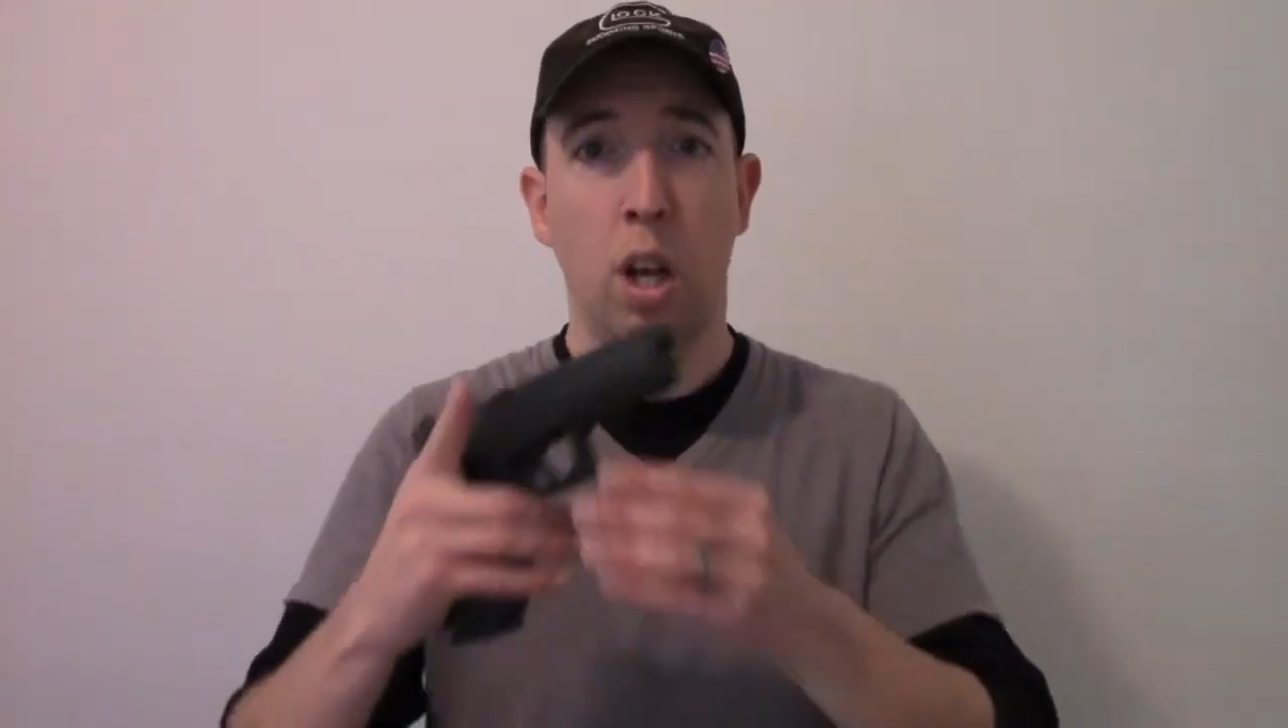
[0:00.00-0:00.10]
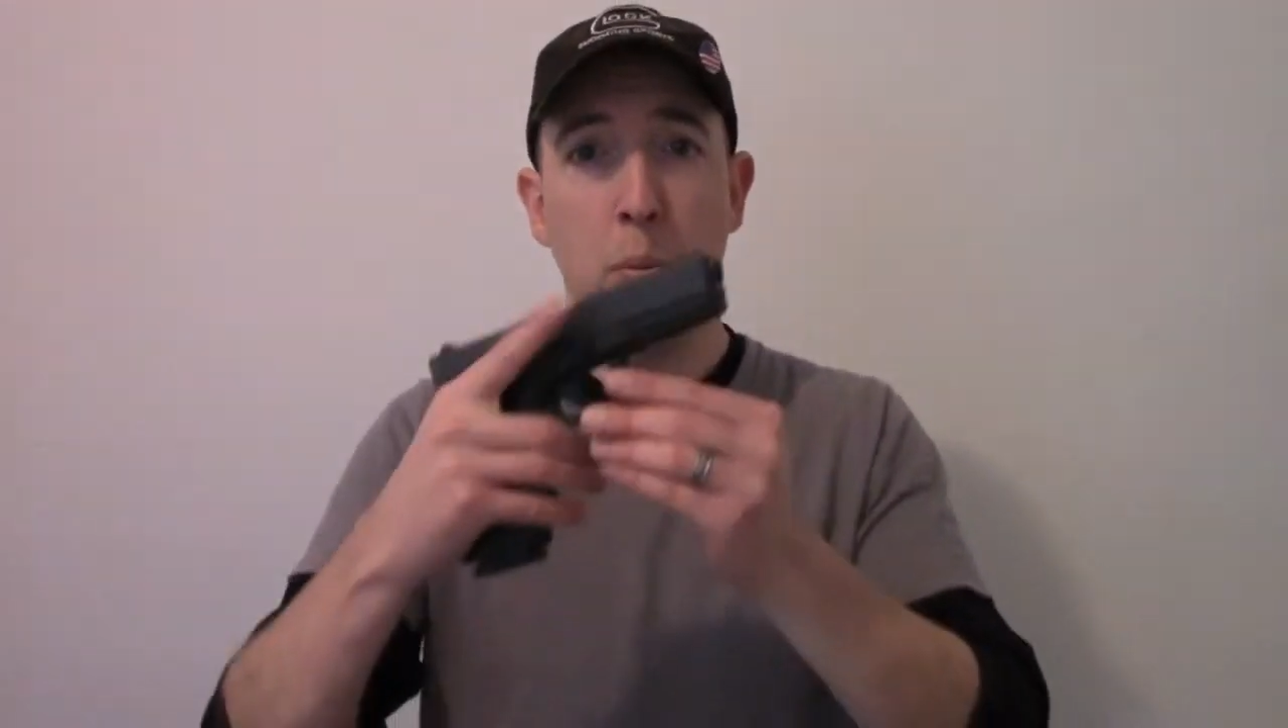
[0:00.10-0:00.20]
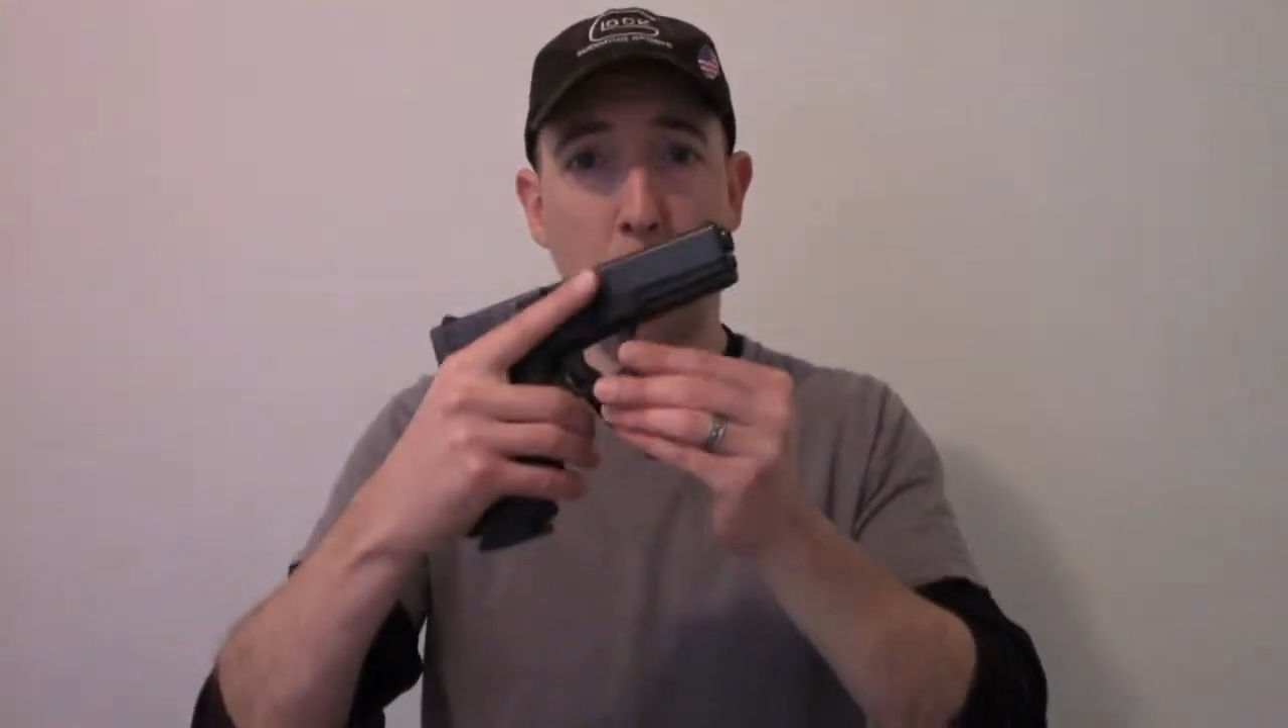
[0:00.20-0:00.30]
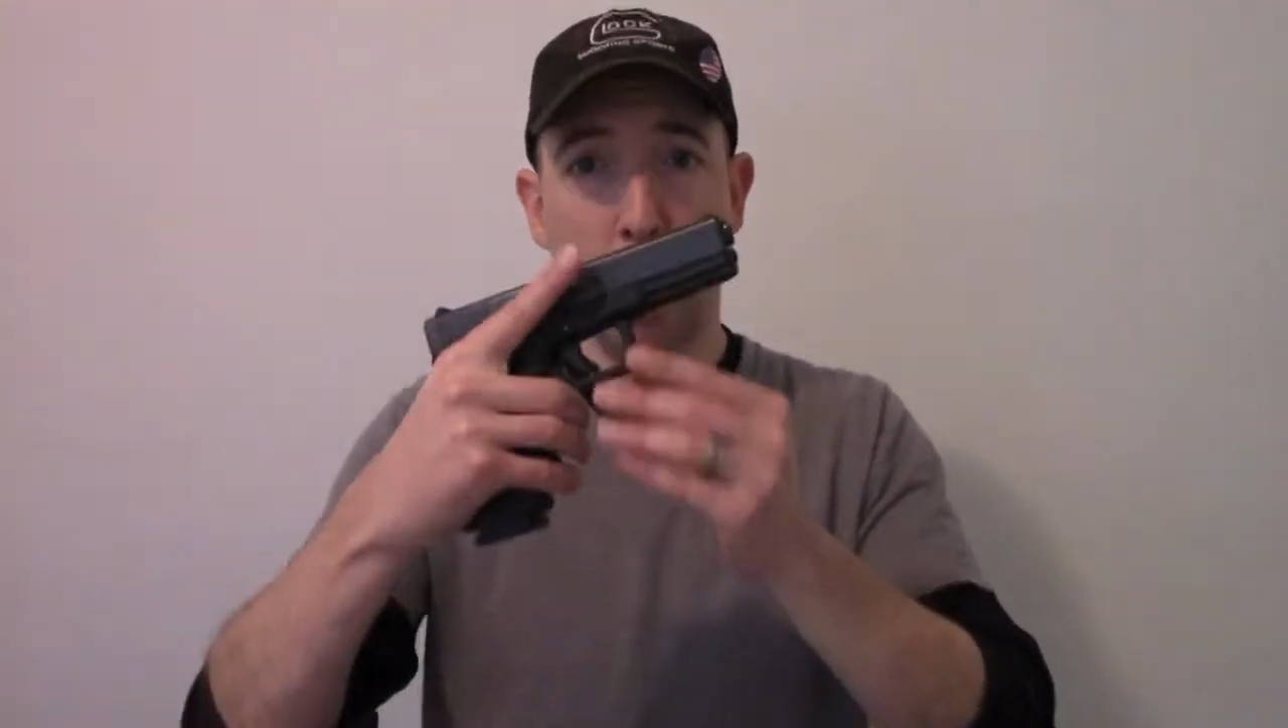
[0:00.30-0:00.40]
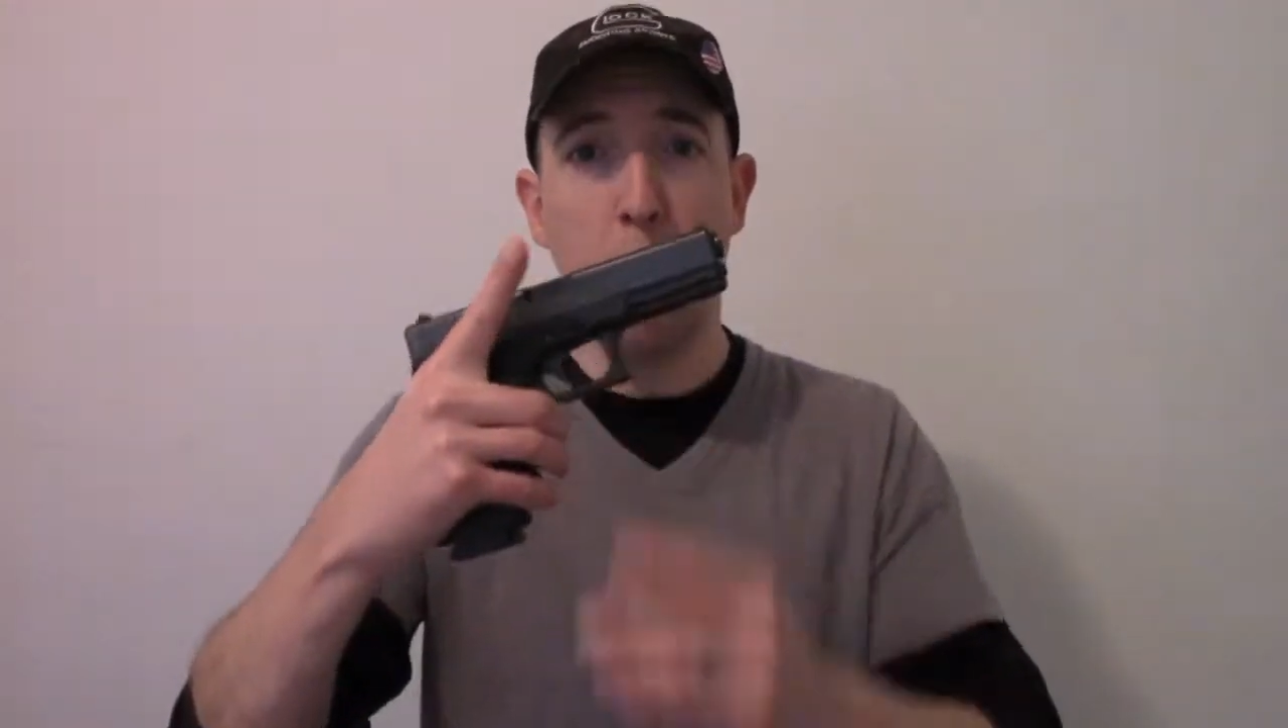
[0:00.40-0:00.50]

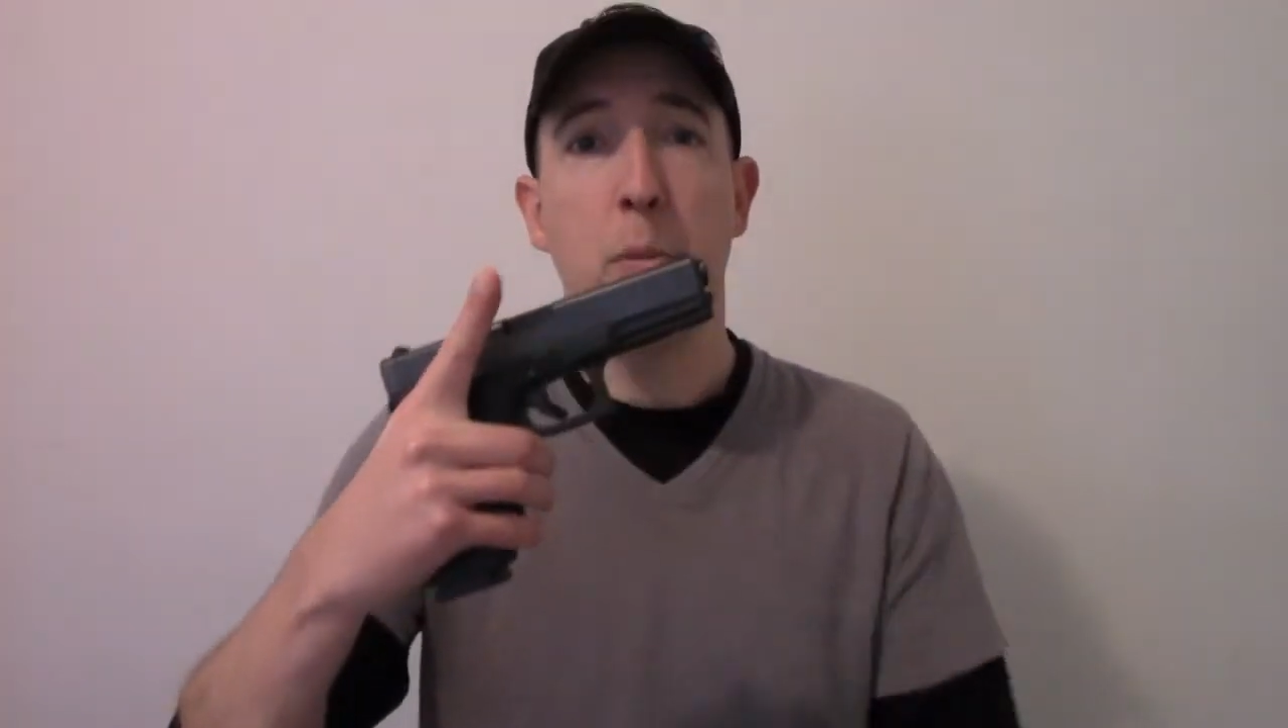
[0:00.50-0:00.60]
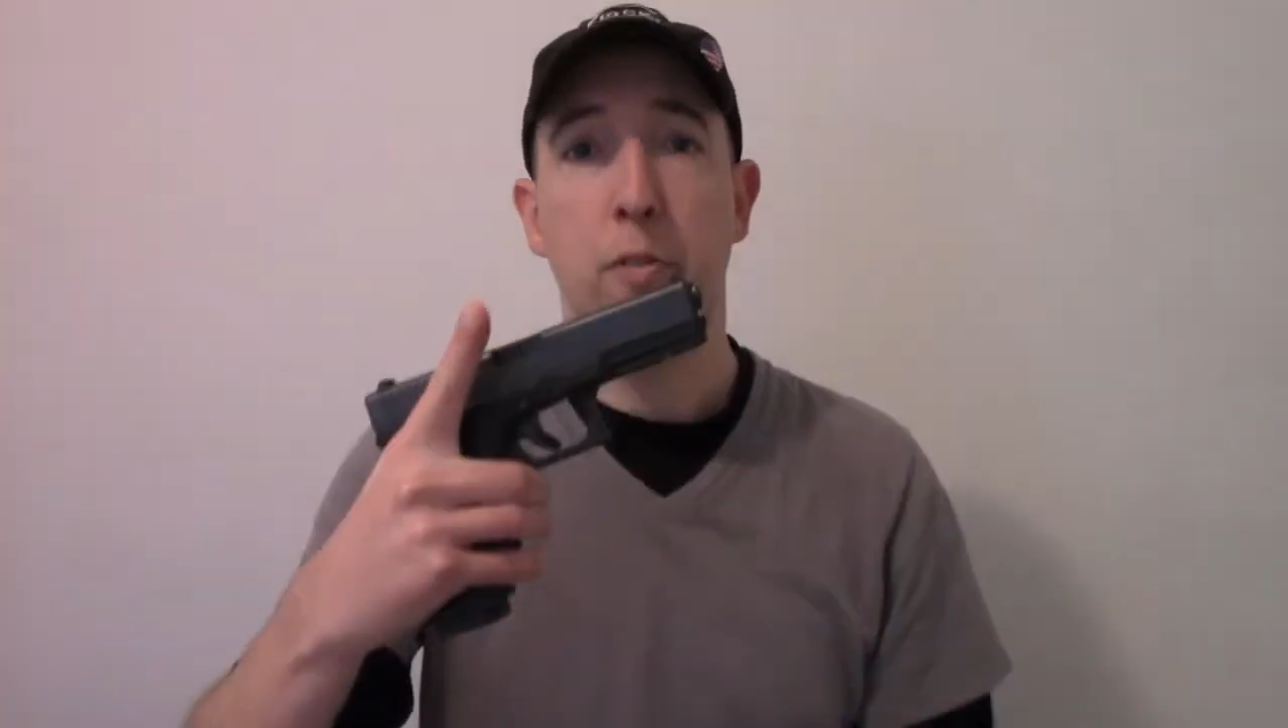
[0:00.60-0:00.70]
I'm going to keep my